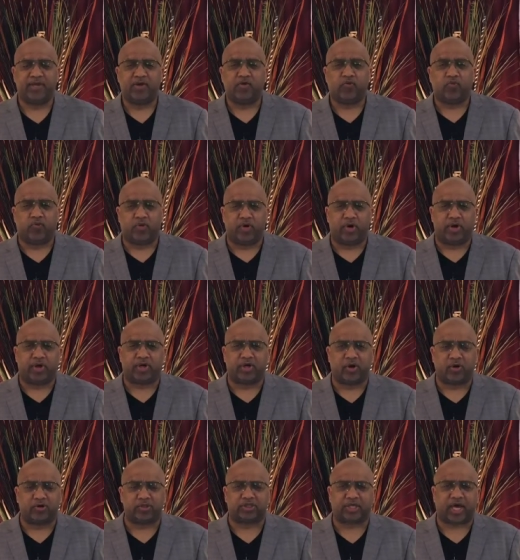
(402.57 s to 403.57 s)
Word
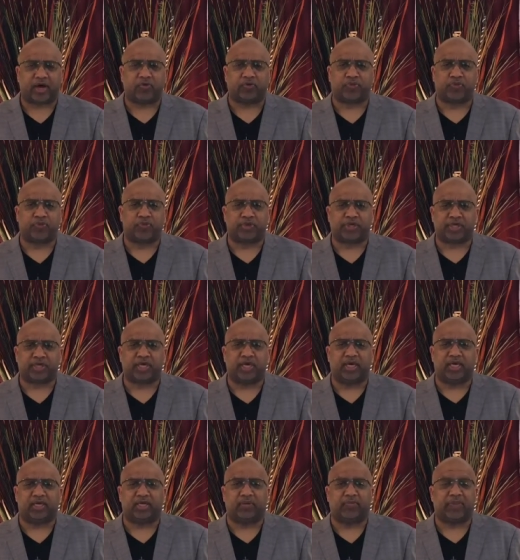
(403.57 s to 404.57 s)
goes out through the
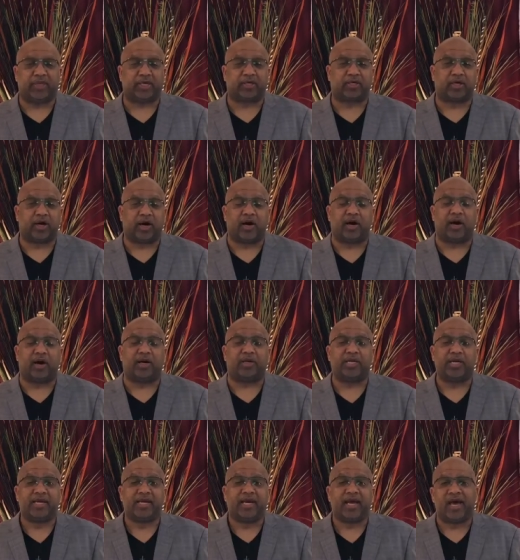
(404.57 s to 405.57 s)
kingdom that God
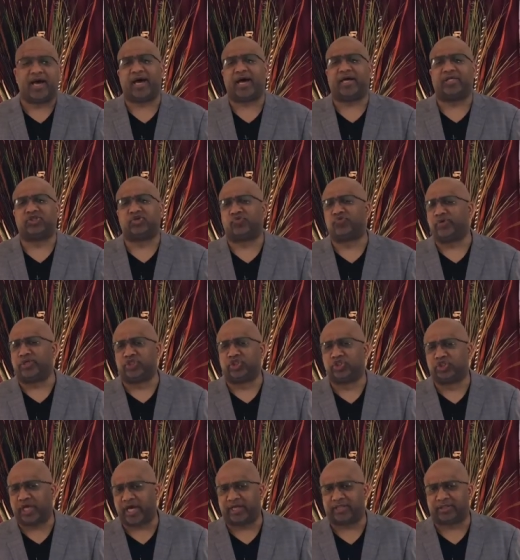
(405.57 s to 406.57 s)
has
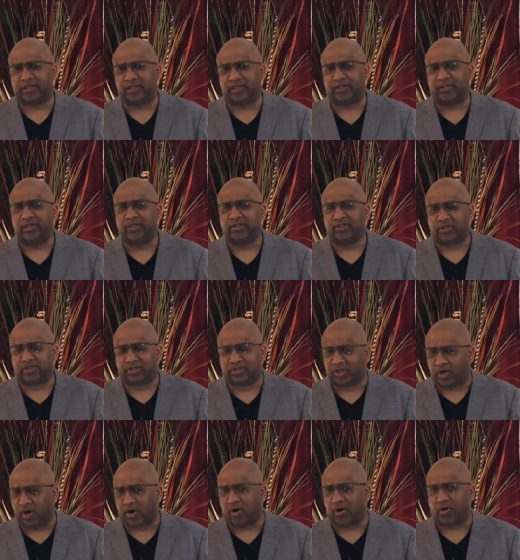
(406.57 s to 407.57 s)
rejected
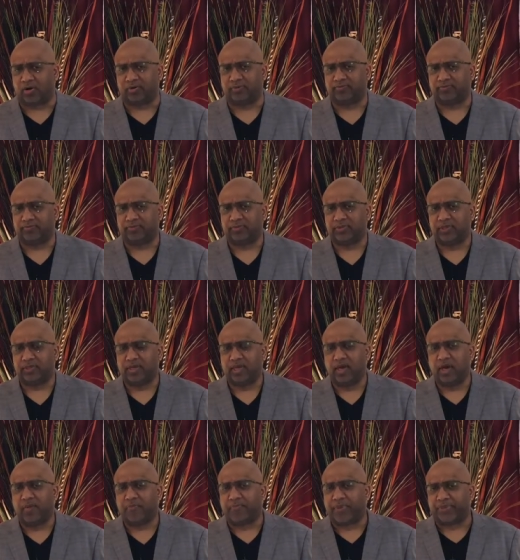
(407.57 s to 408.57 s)
Saul.
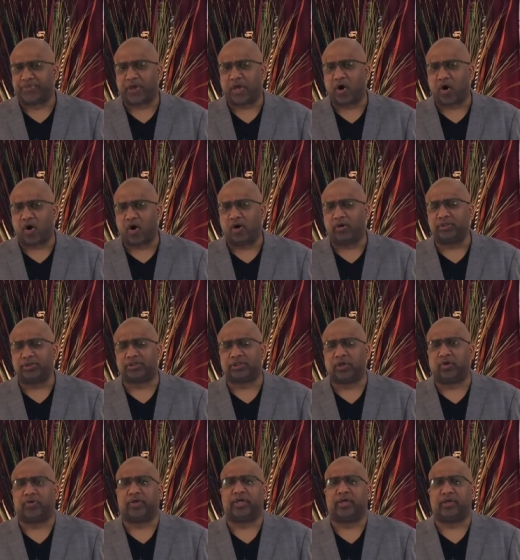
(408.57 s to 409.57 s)
But they
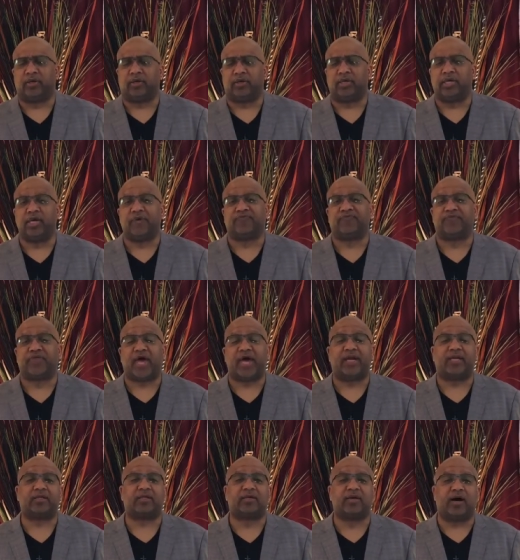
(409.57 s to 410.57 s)
also hear if
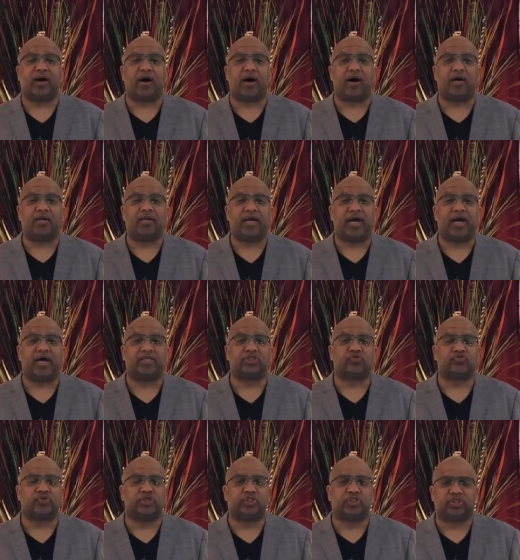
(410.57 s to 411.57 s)
that God
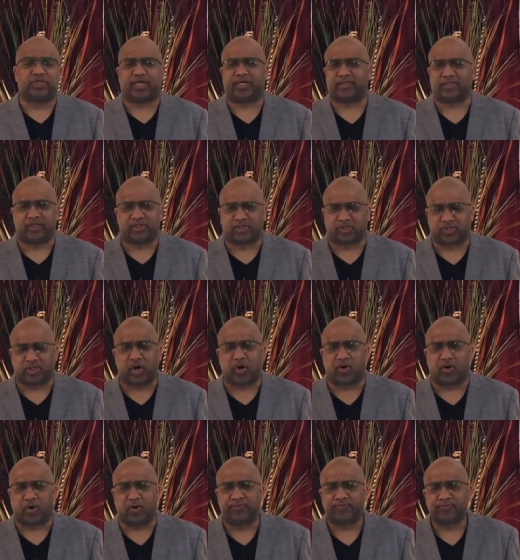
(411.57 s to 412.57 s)
has rejected
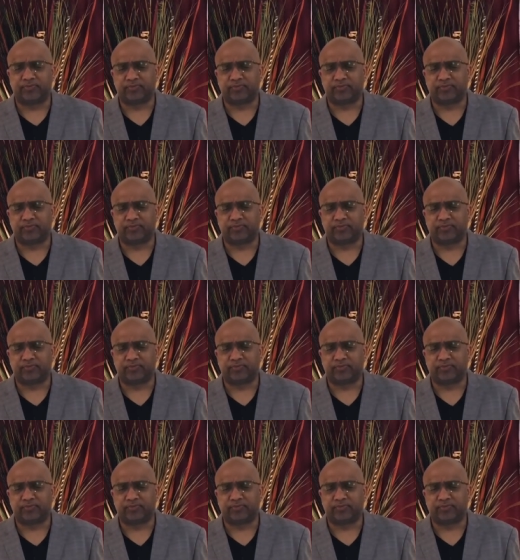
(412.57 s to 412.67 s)
Saul,